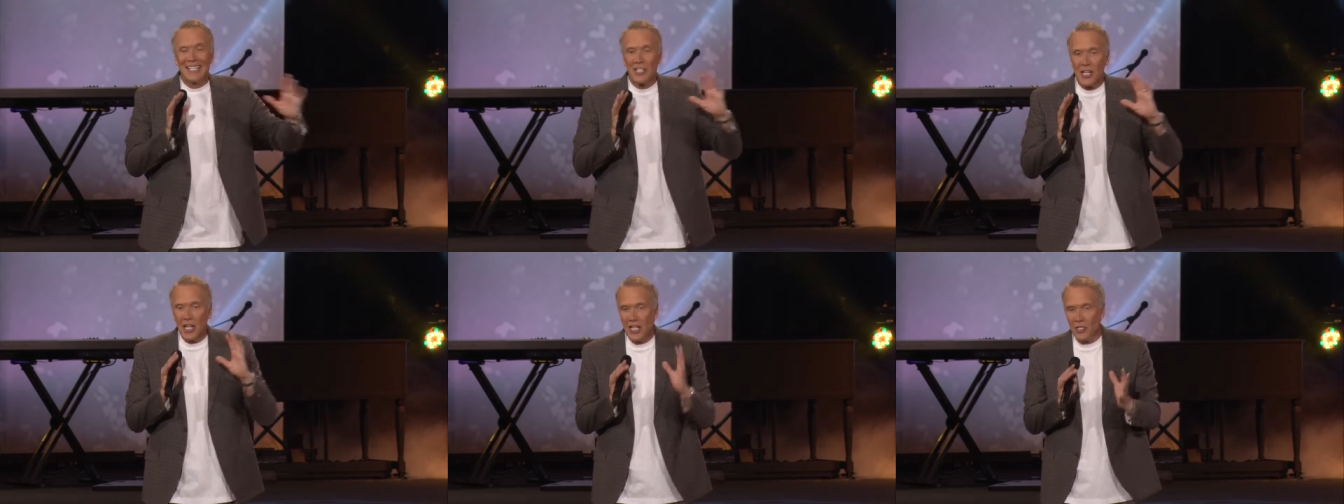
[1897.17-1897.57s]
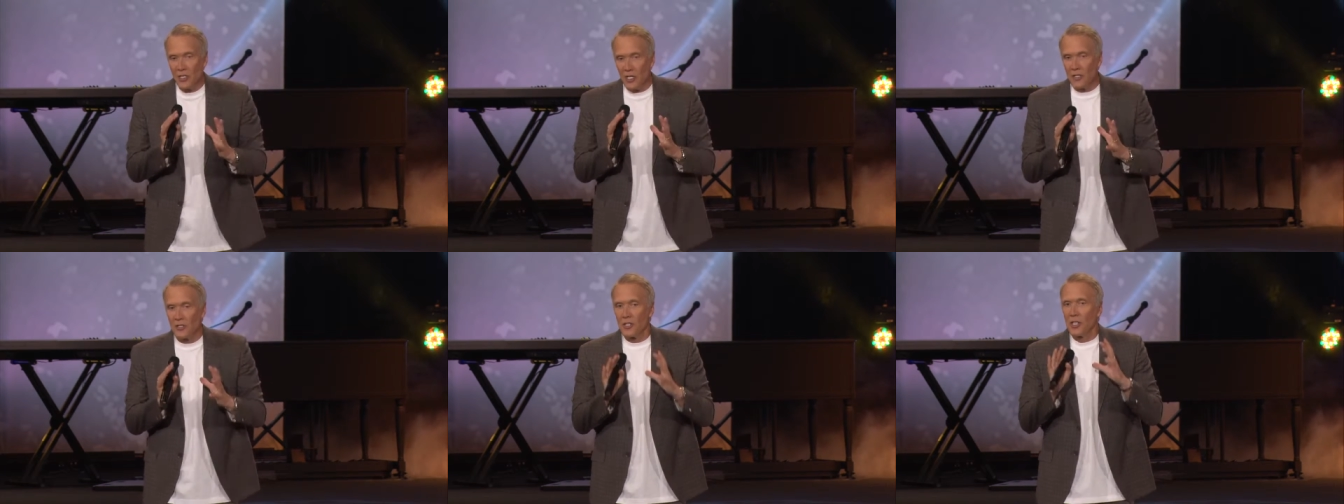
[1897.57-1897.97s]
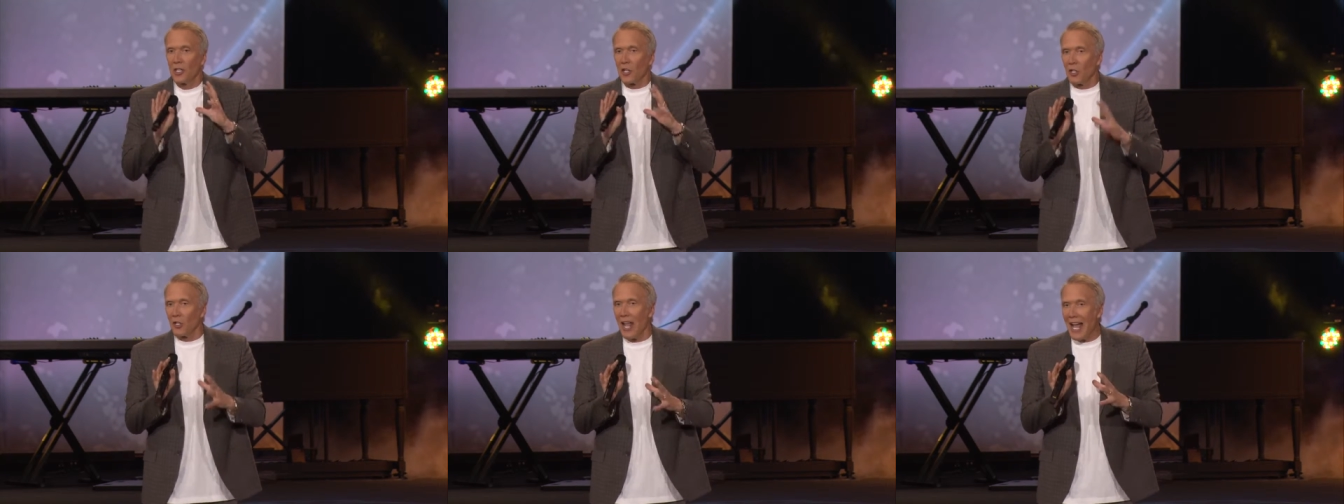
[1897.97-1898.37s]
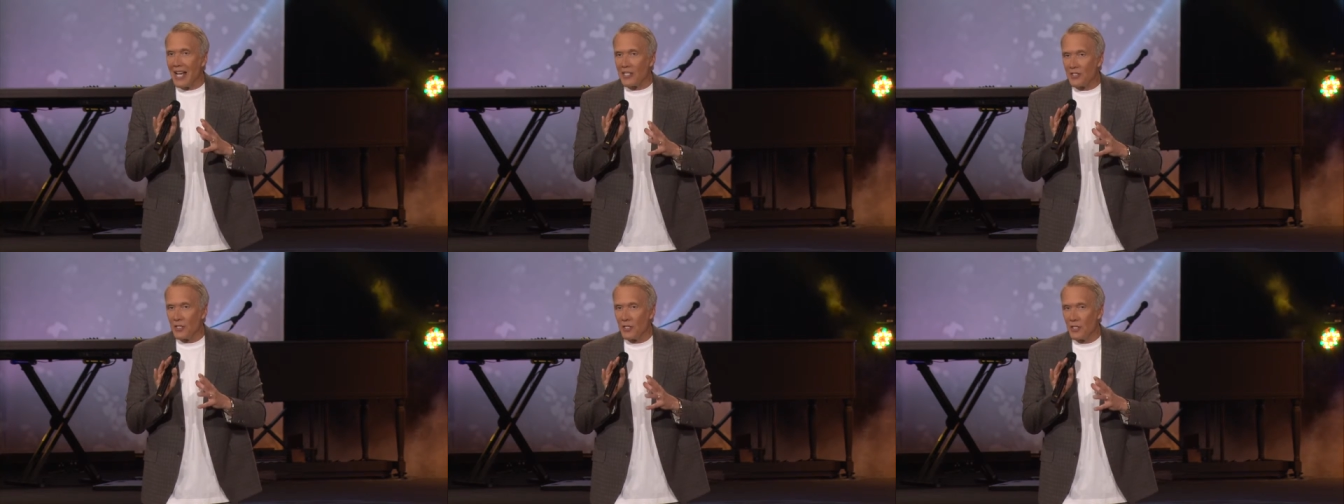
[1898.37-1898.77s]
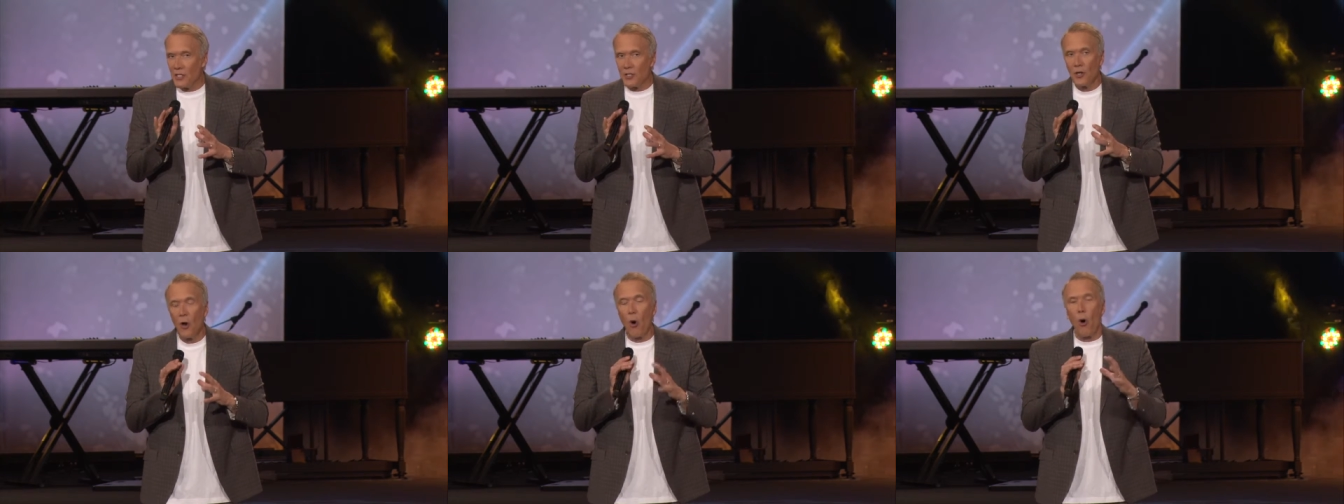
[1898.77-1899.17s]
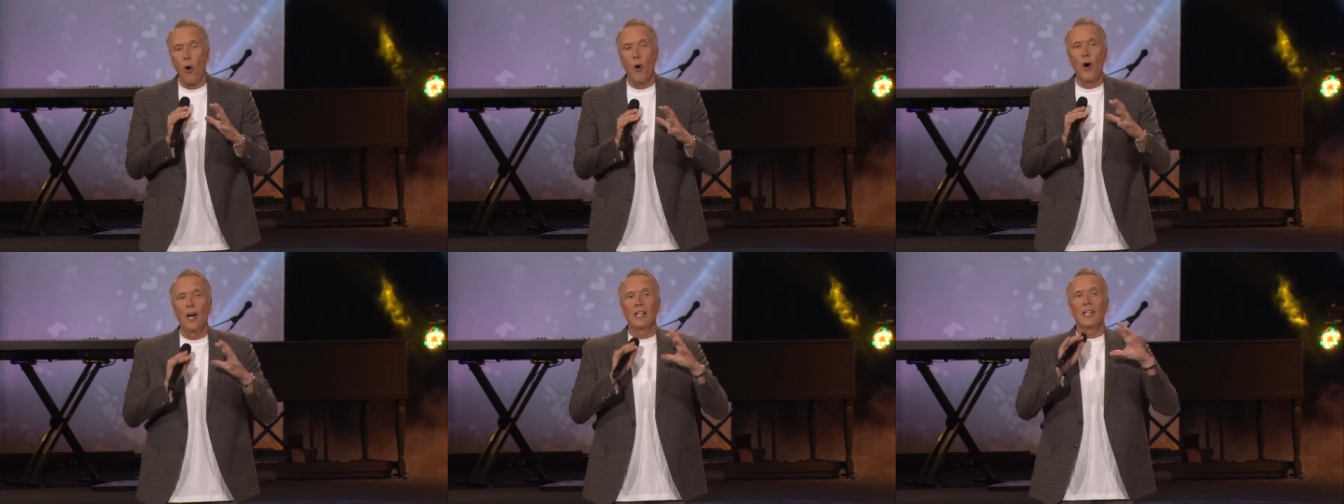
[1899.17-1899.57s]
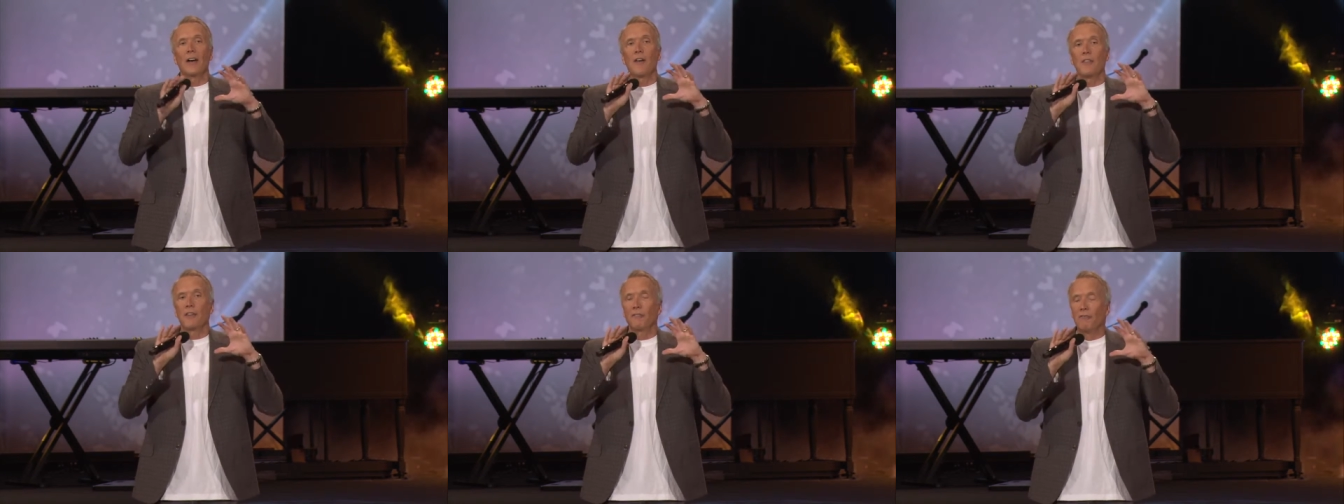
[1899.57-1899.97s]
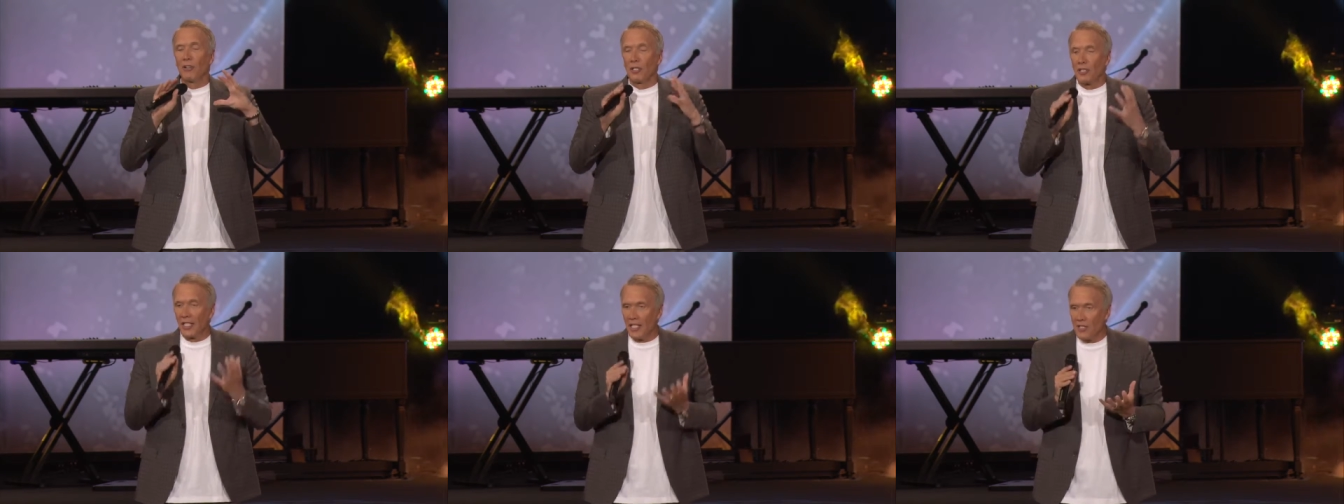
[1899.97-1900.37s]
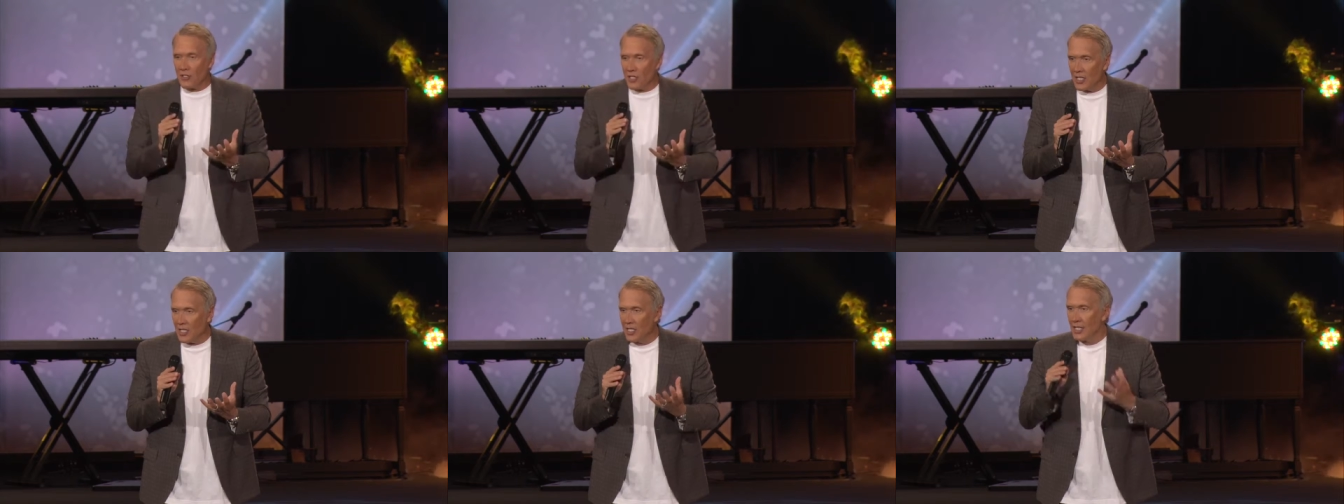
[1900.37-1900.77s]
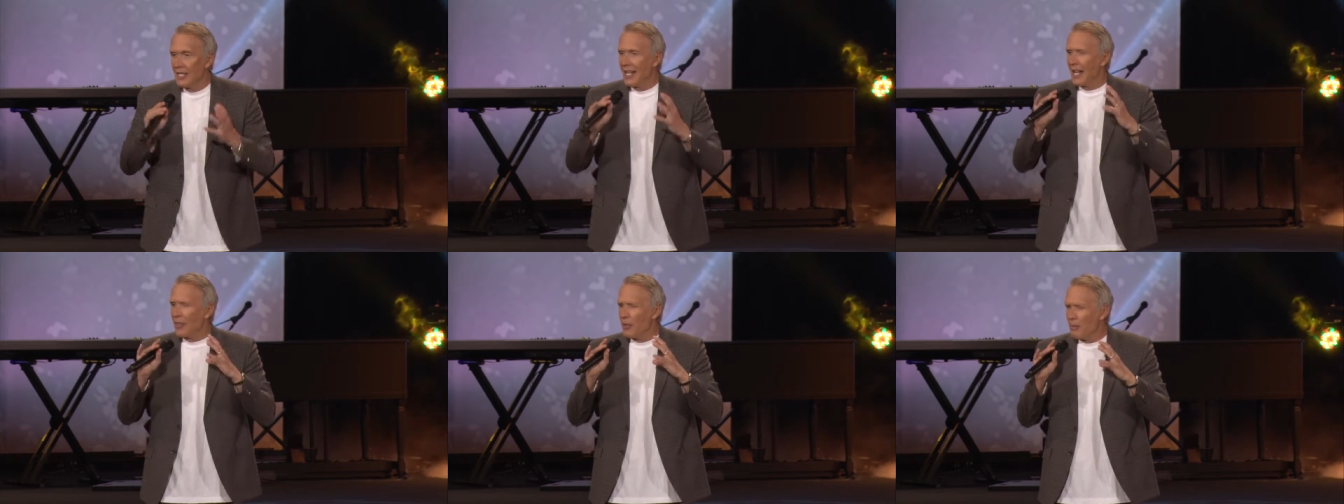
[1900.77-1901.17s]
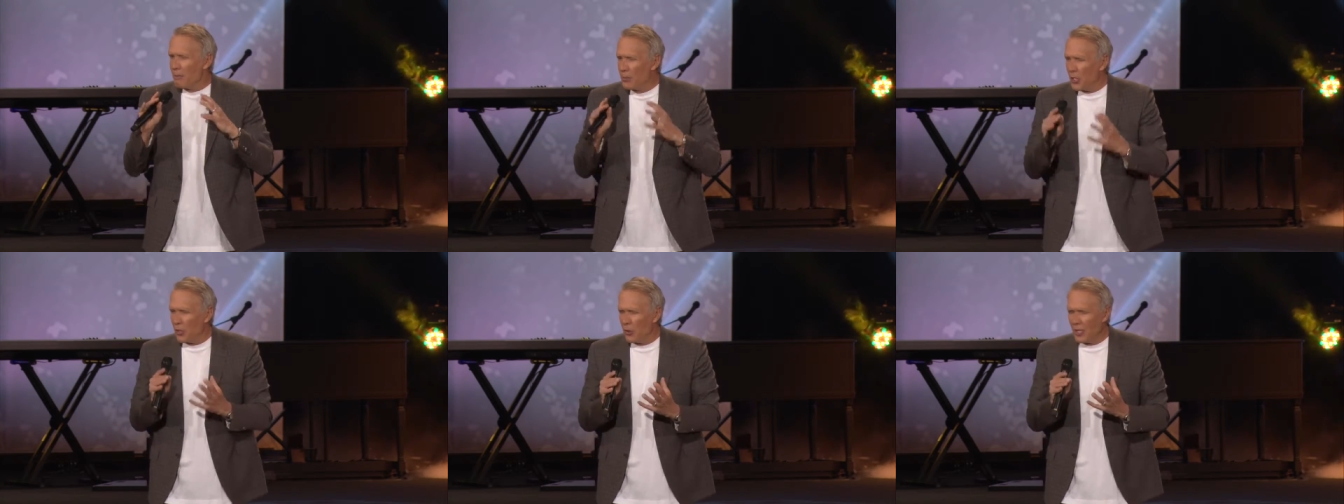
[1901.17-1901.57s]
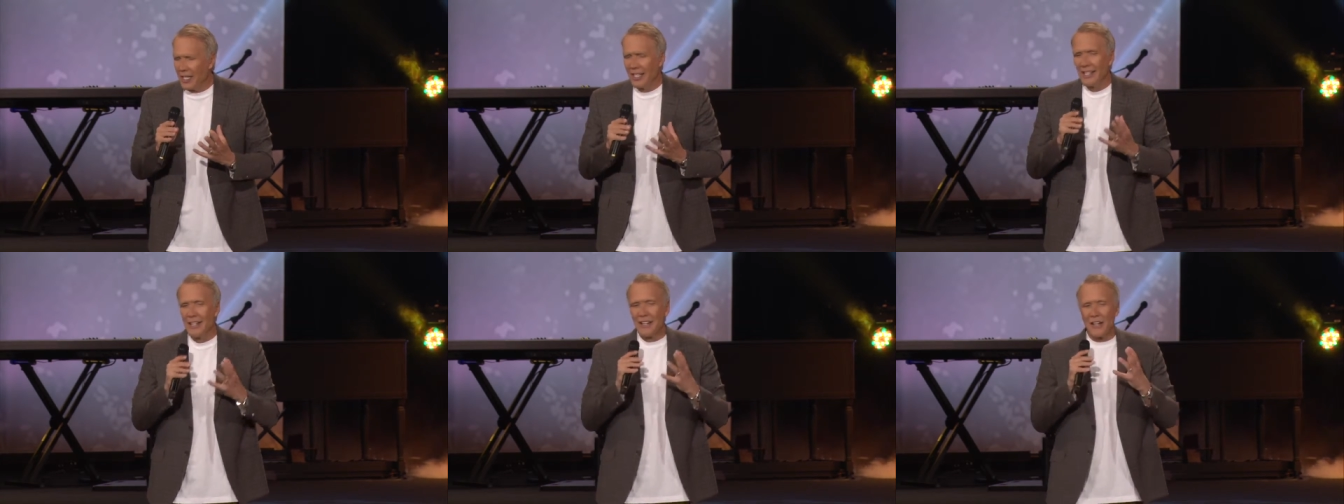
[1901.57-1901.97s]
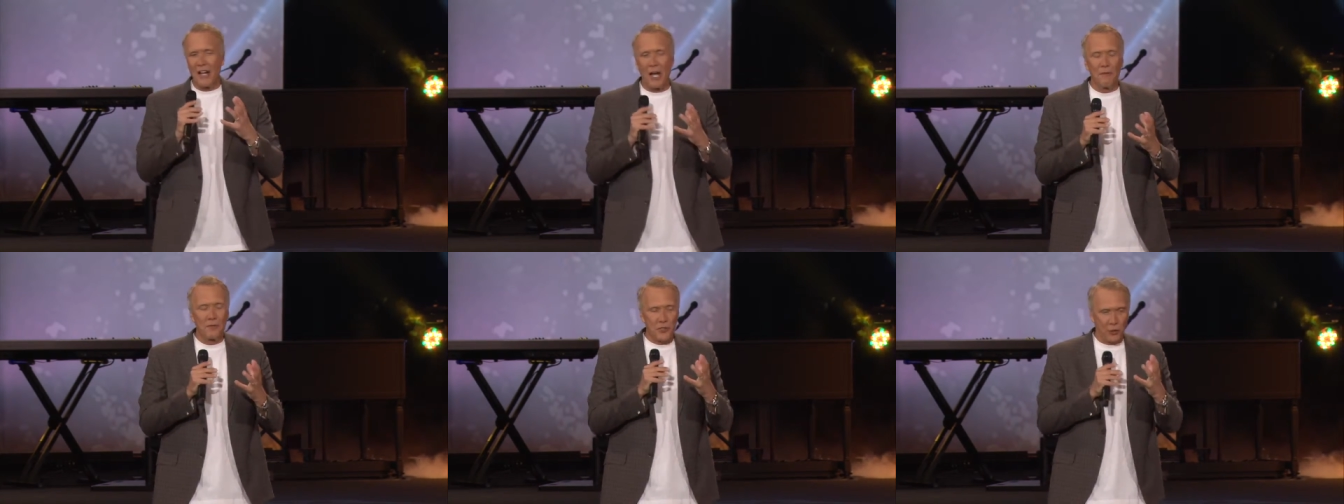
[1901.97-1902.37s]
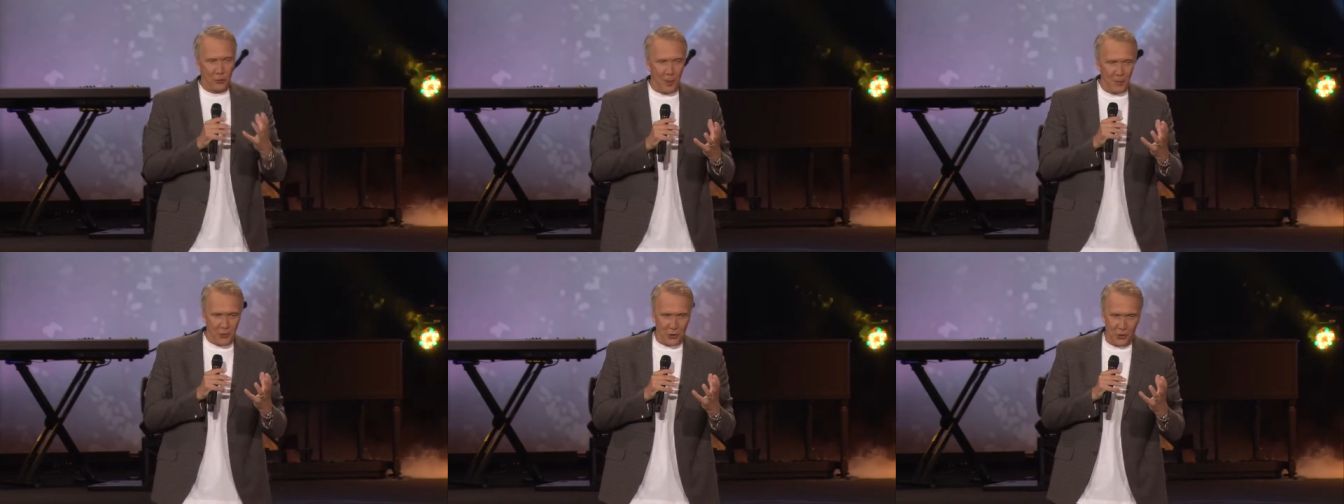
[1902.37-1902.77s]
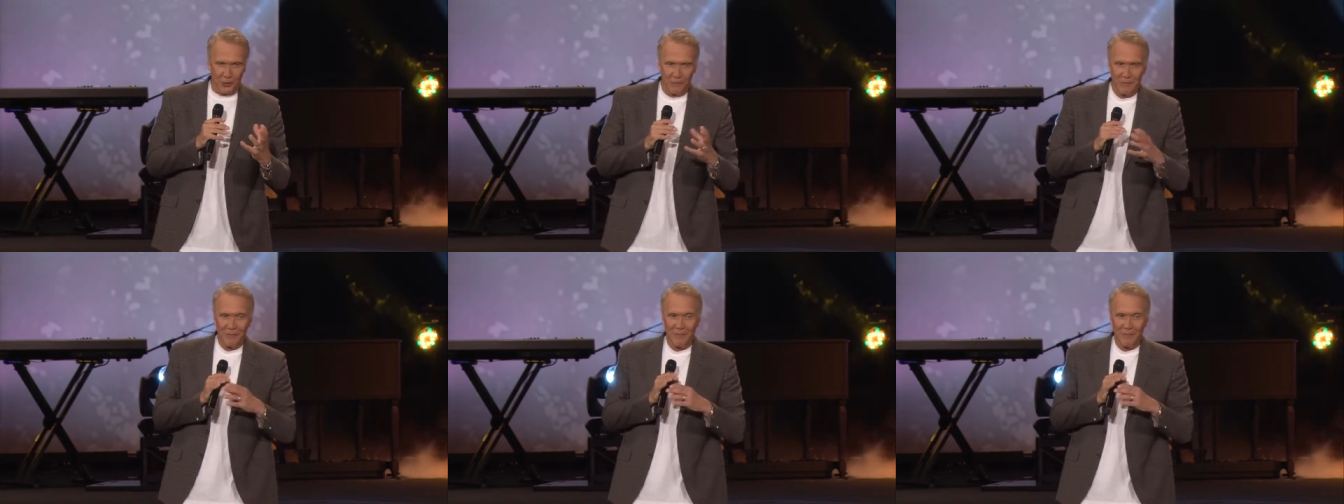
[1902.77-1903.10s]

teaches classes on the validity and the beauty of Scripture.